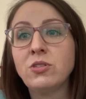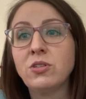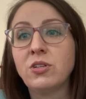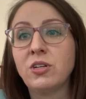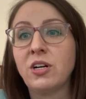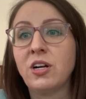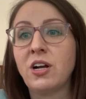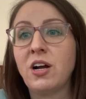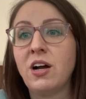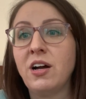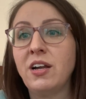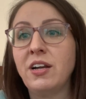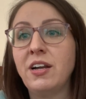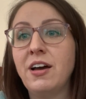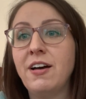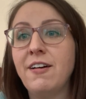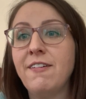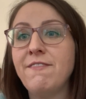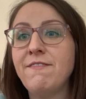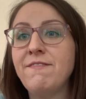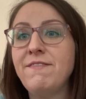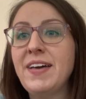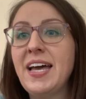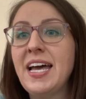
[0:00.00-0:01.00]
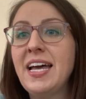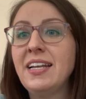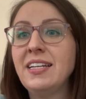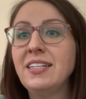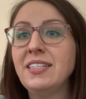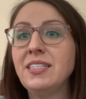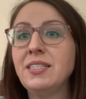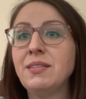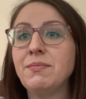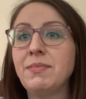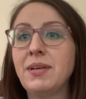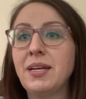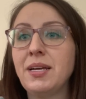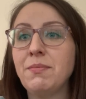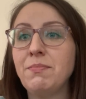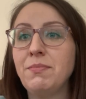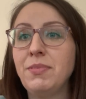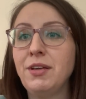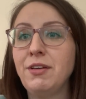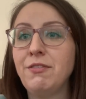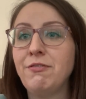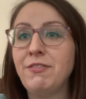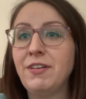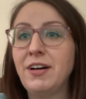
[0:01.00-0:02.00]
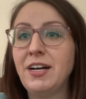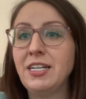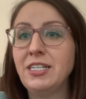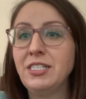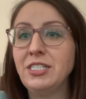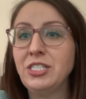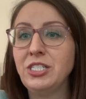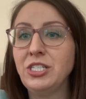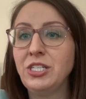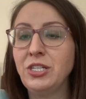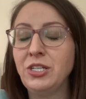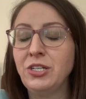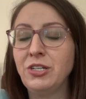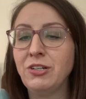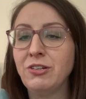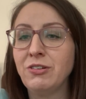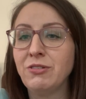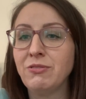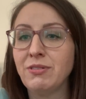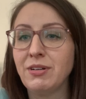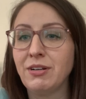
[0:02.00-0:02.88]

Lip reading: or on a fence might be fun too,